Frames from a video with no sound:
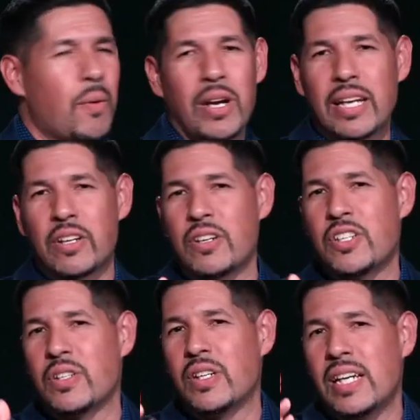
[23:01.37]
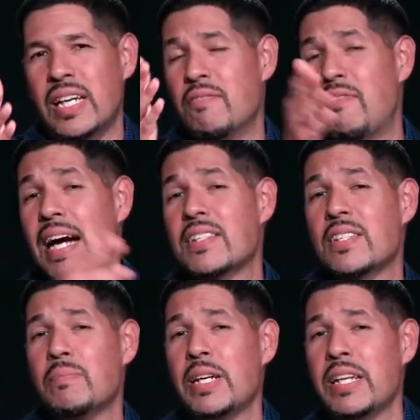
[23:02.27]
I want to encourage you to invite
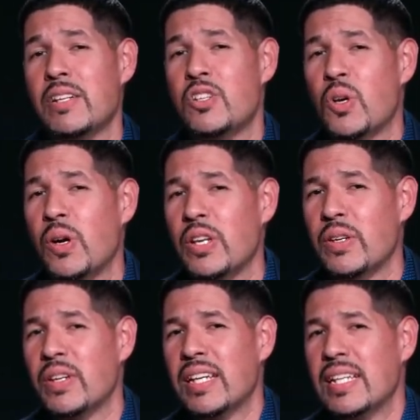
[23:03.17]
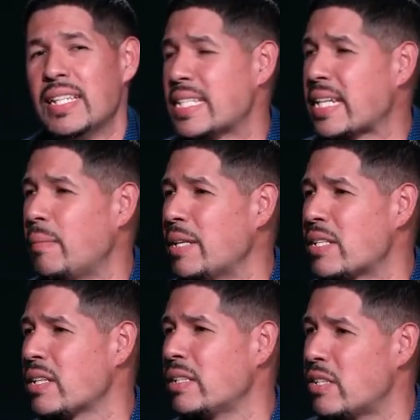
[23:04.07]
somebody to join you this coming
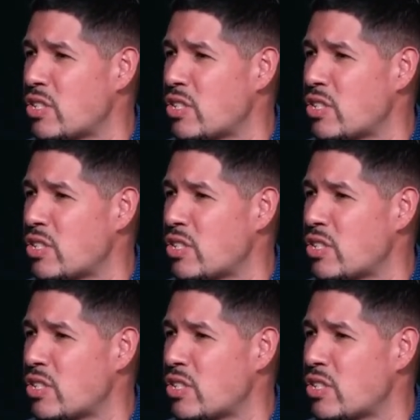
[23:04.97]
Sunday.